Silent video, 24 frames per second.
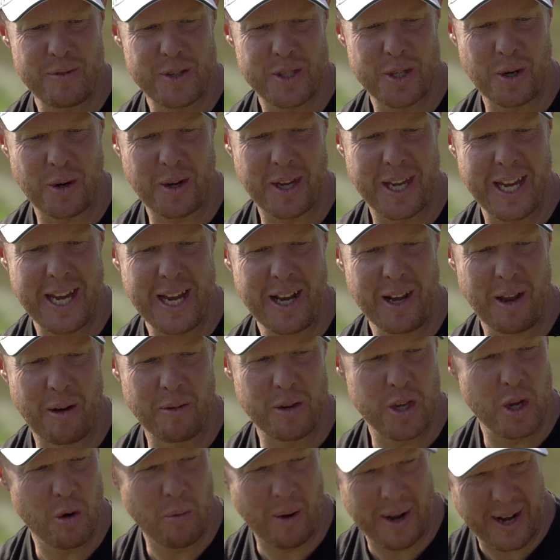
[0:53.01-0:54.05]
7 kilo.
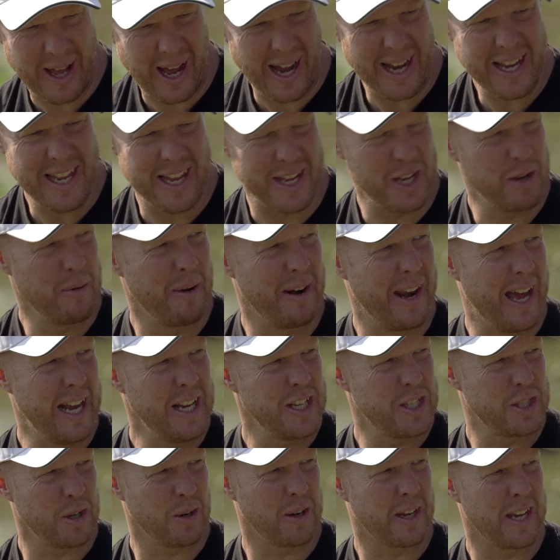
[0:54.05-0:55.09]
You went higher. You went
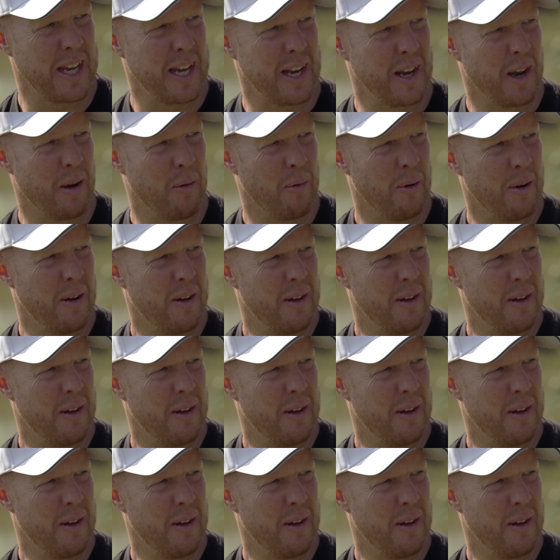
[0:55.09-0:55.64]
8 kilo.